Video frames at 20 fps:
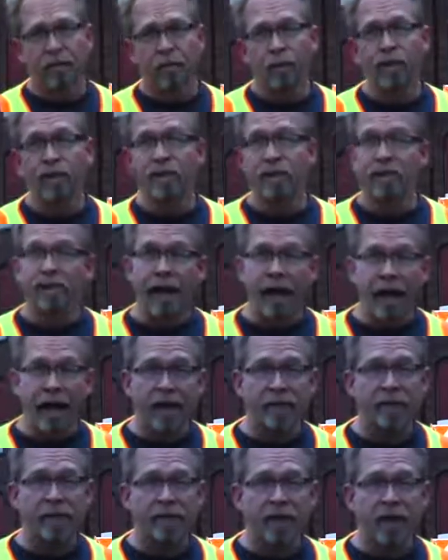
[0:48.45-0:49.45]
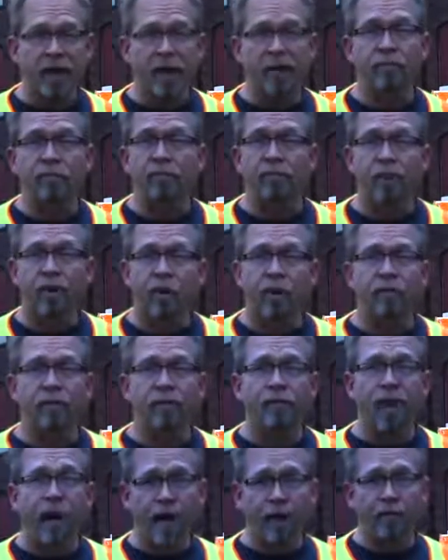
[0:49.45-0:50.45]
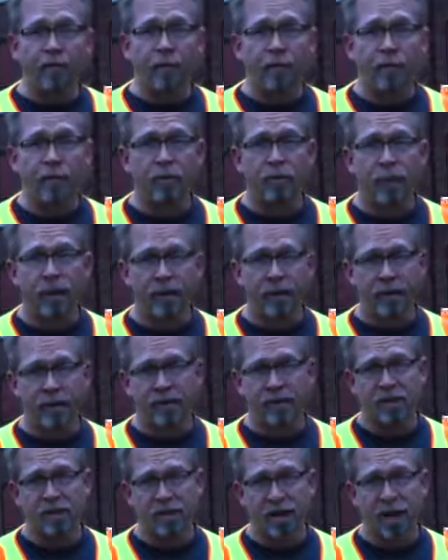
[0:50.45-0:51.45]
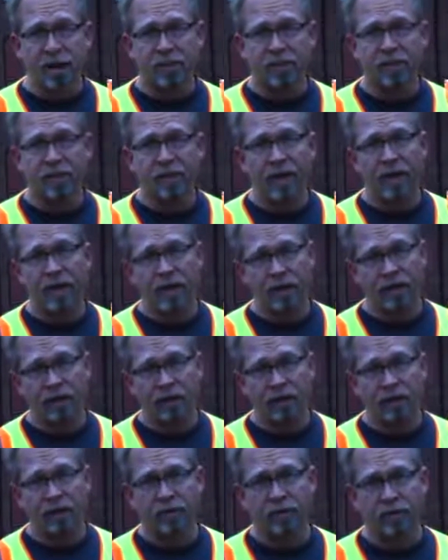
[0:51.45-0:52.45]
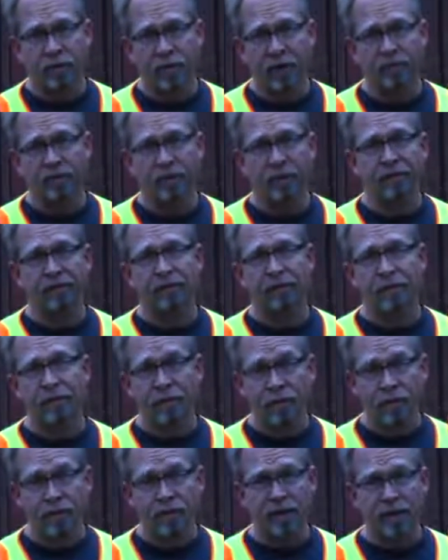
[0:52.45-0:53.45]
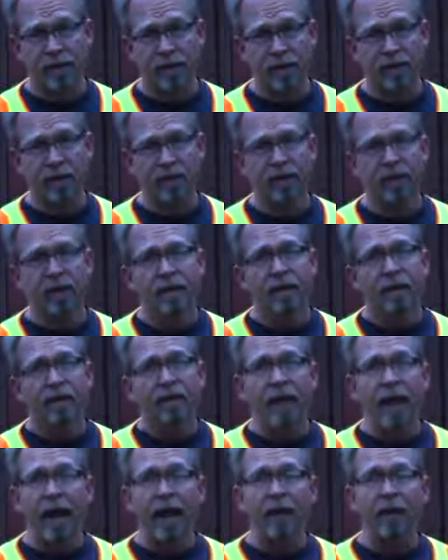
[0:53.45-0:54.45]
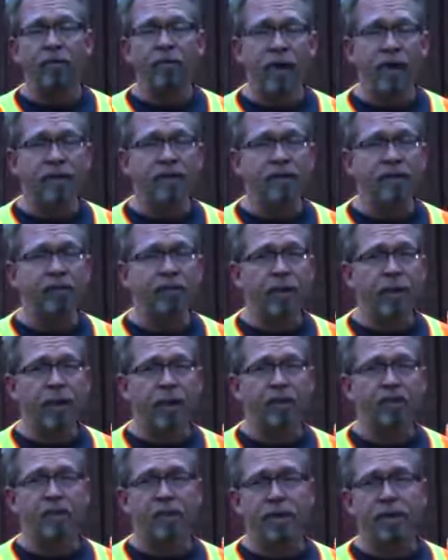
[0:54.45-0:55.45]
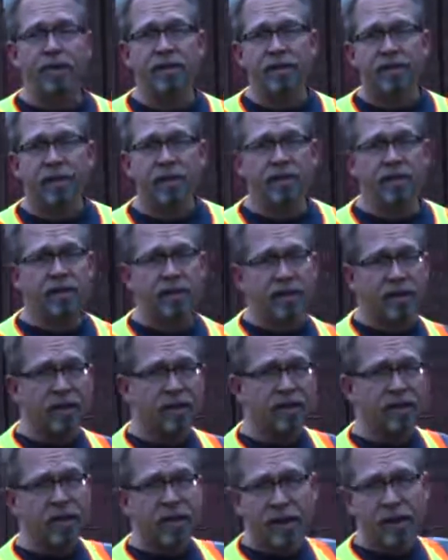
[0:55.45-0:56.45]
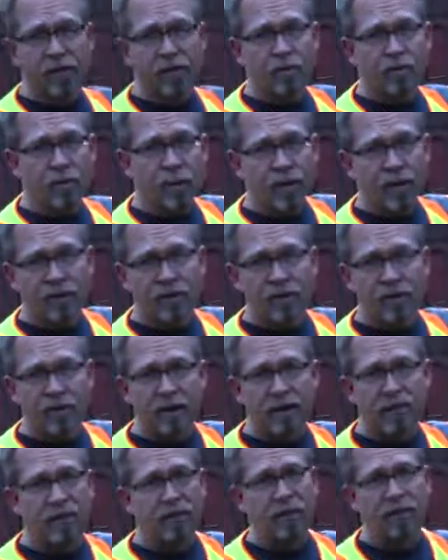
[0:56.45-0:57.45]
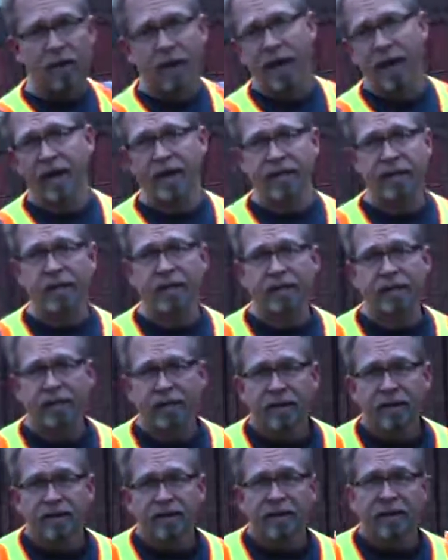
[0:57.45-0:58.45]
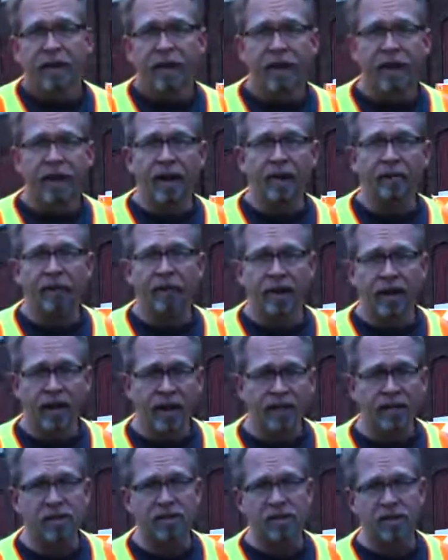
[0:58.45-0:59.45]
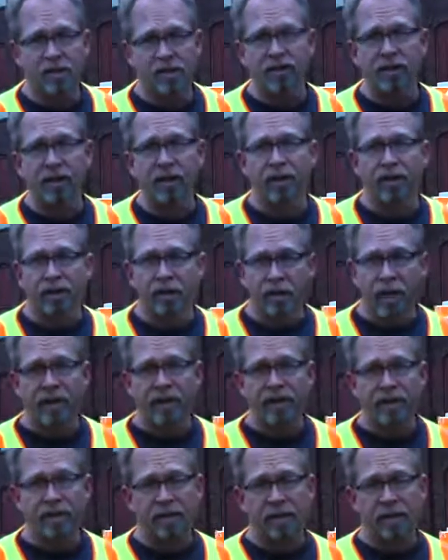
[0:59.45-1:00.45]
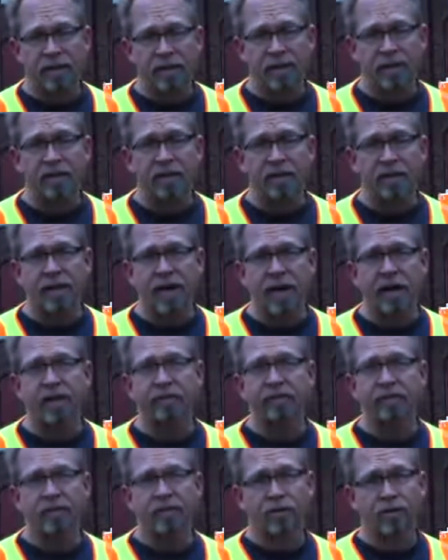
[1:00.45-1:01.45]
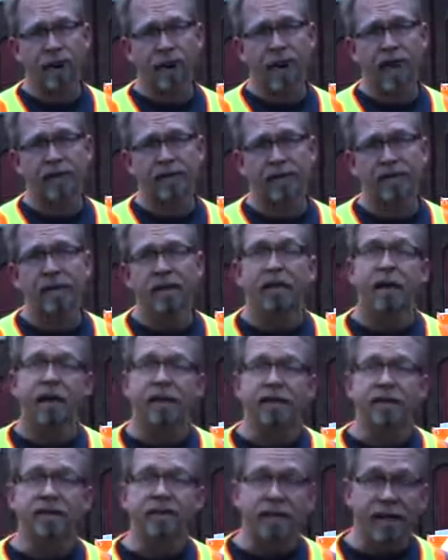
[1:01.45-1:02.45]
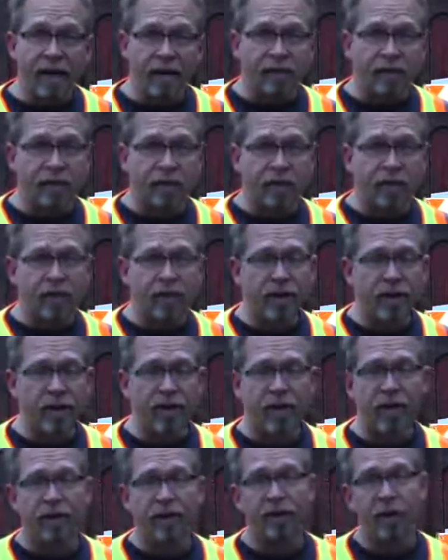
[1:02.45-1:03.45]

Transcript: which has actually gotten more vibrant when they stopped vehicular traffic from using it. Now bikes and pedestrians can use the entire width of the viaduct and have a nice journey across to the other side of the tracks. A safe journey, a